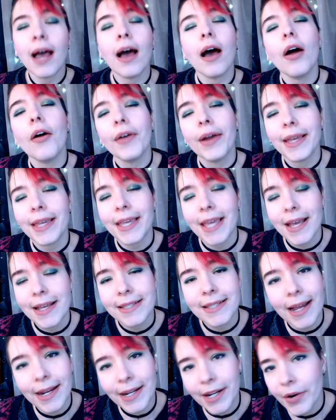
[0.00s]
Uh,
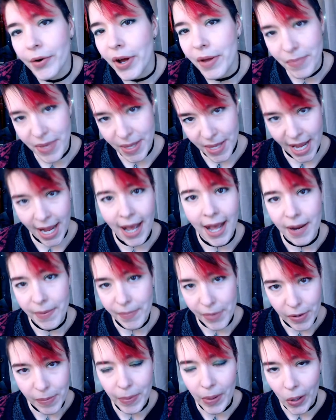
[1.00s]
yes, I know I'm being
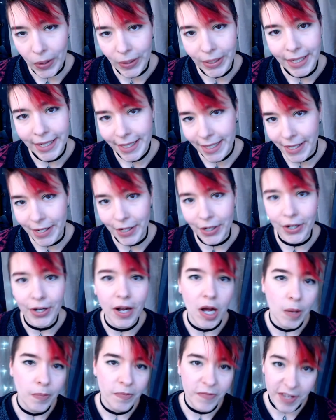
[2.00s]
hyperbolic here.
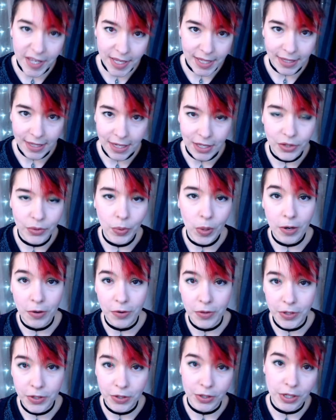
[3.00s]
Obviously, the water
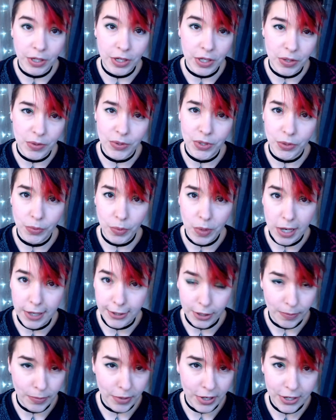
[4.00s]
that you're going to use to wash
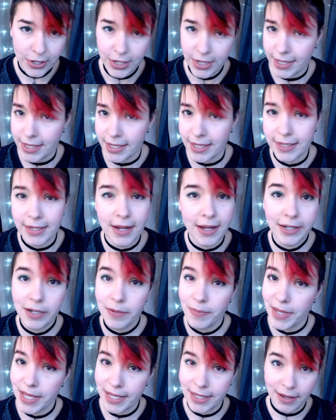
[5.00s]
your brushes is not going
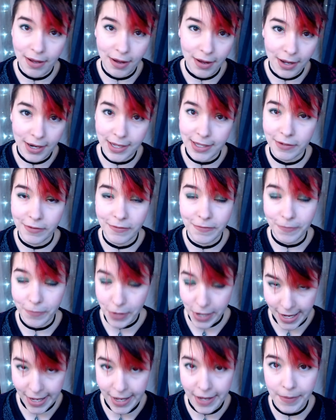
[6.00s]
to be as hot as a
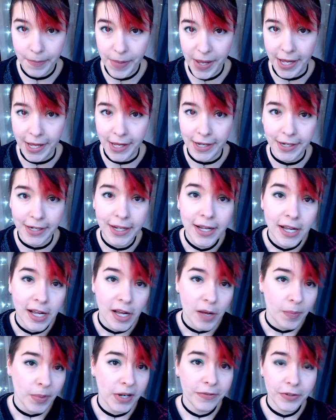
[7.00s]
frying pan.
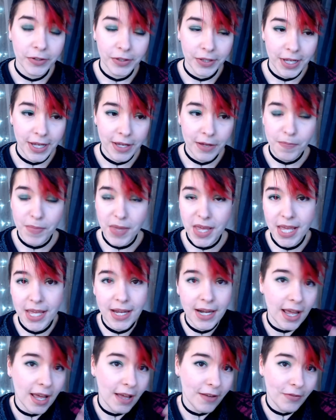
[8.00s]
But if you're like me
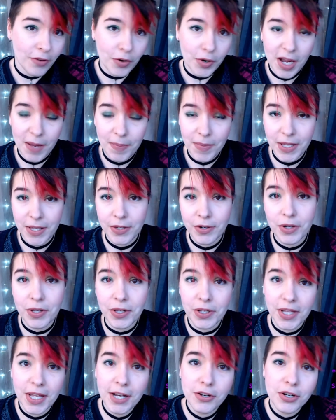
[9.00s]
and have crappy
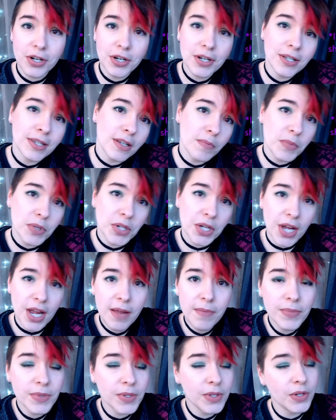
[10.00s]
circulation,
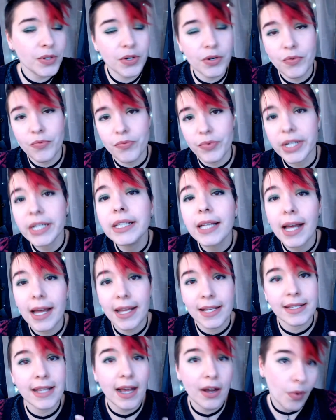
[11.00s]
sometimes you don't
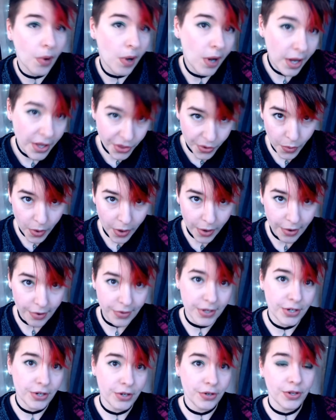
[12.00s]
realize how hot the water
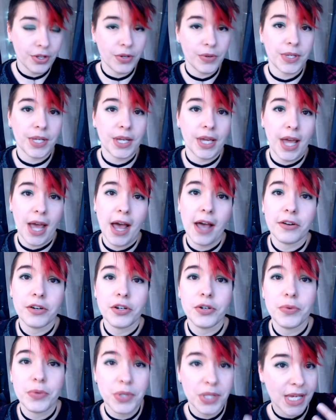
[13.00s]
that you're using
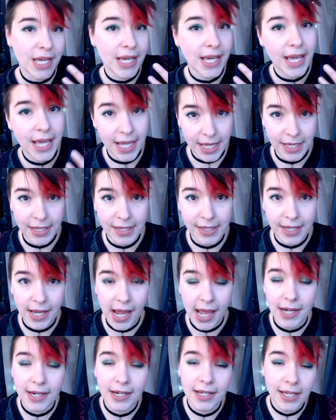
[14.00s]
actually is,
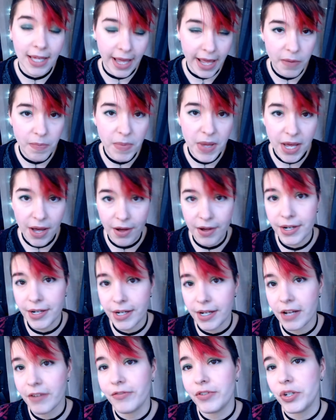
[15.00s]
and it can be hot
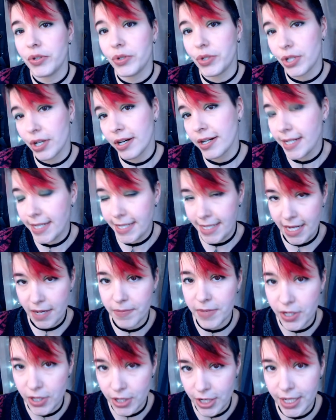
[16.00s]
enough to start
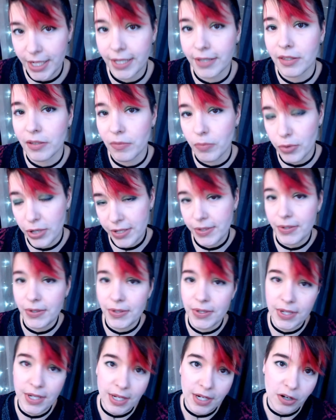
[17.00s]
damaging the
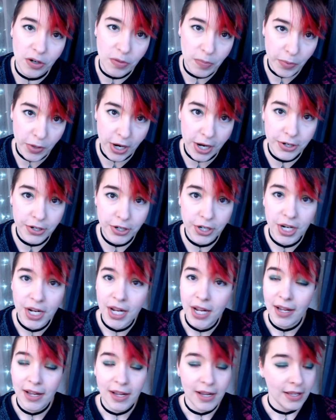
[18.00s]
bristles in your brush.
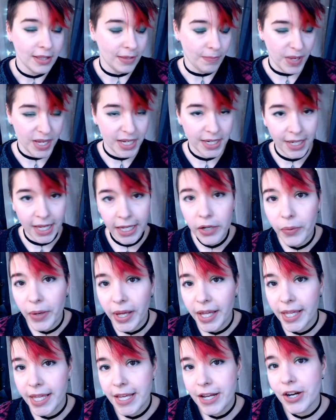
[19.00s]
The big
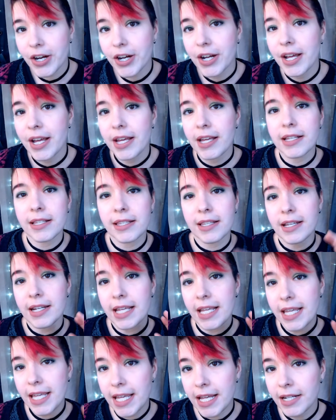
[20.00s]
takeaway here is that
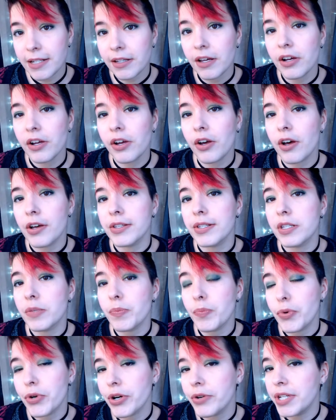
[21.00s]
heat causes
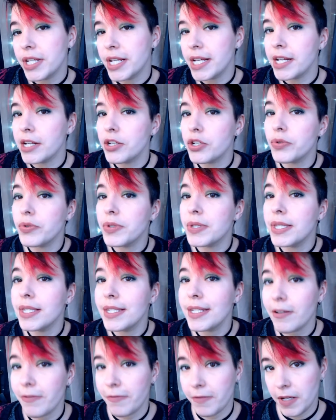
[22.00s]
protein to
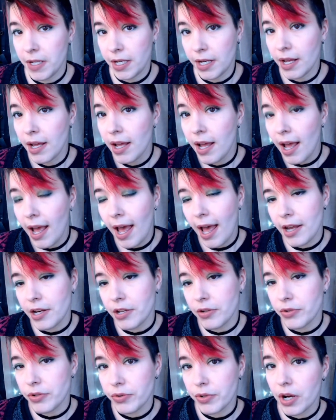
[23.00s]
stiffen, and
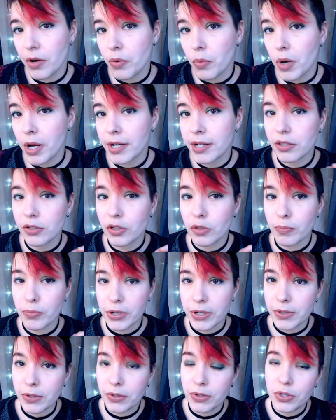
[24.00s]
you do not want the
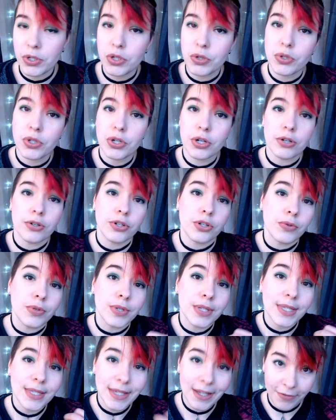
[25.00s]
bristles to start to
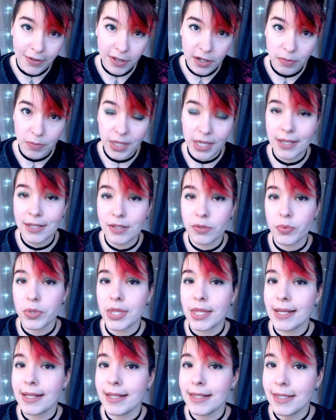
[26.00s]
stiffen because
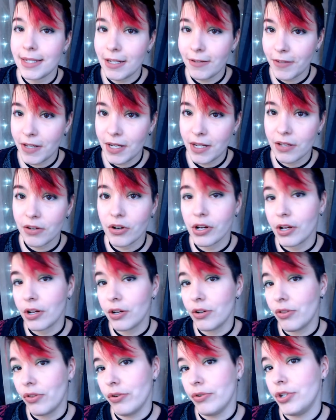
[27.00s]
when they stiffen they're not going
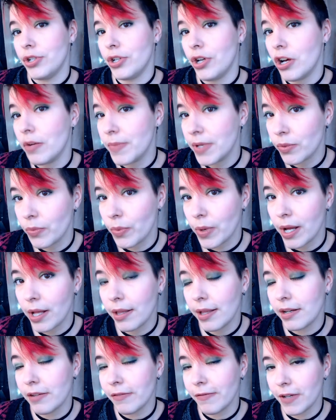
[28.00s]
to do their job as
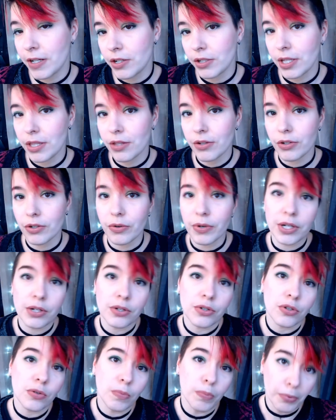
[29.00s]
well and eventually they're going
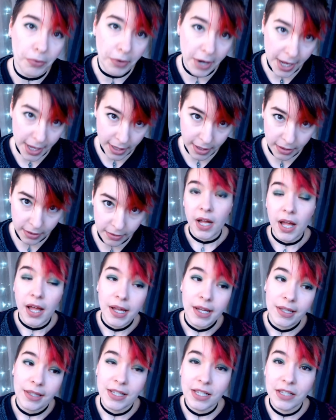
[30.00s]
to break.
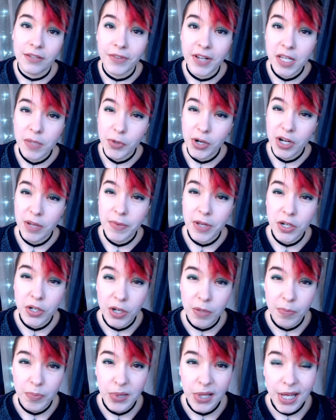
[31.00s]
This advice pretty much
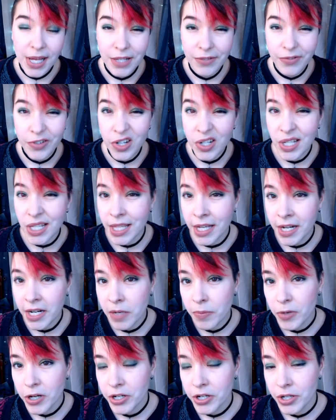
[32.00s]
applies for
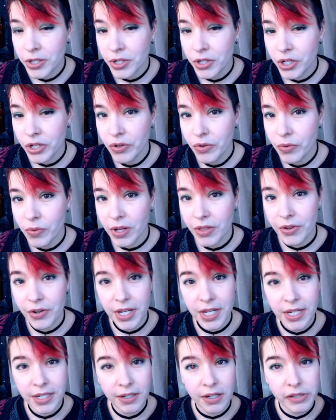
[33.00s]
synthetic brushes too, while their
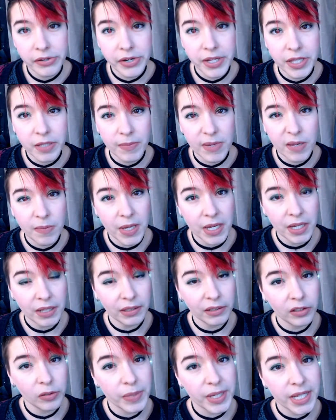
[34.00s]
heat tolerance might be a
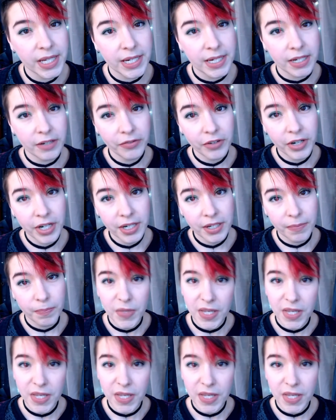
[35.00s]
little bit different.